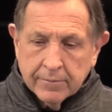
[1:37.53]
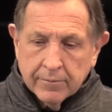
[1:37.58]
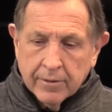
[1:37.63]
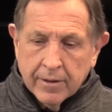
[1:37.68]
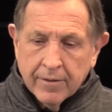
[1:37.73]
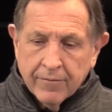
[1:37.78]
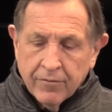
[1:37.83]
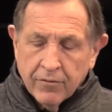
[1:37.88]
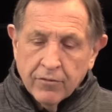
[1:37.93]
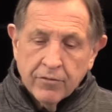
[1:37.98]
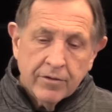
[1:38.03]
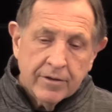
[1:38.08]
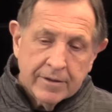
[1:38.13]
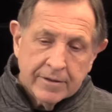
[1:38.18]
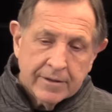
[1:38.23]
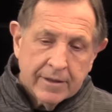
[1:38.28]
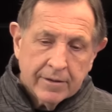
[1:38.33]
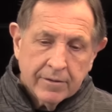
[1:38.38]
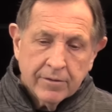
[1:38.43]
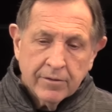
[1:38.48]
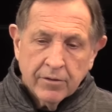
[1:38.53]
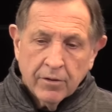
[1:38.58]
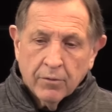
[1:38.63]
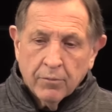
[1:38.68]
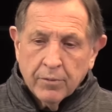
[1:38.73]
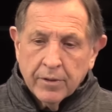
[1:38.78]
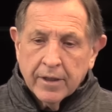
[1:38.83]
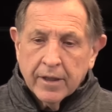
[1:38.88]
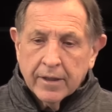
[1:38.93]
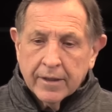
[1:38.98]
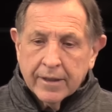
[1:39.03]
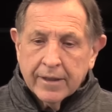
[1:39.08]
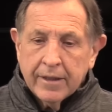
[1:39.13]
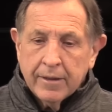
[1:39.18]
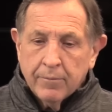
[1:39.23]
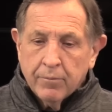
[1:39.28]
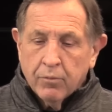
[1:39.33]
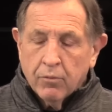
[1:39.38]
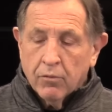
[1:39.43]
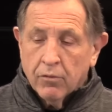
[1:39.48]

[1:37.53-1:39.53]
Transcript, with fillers: what I've learned is that you know we got to keep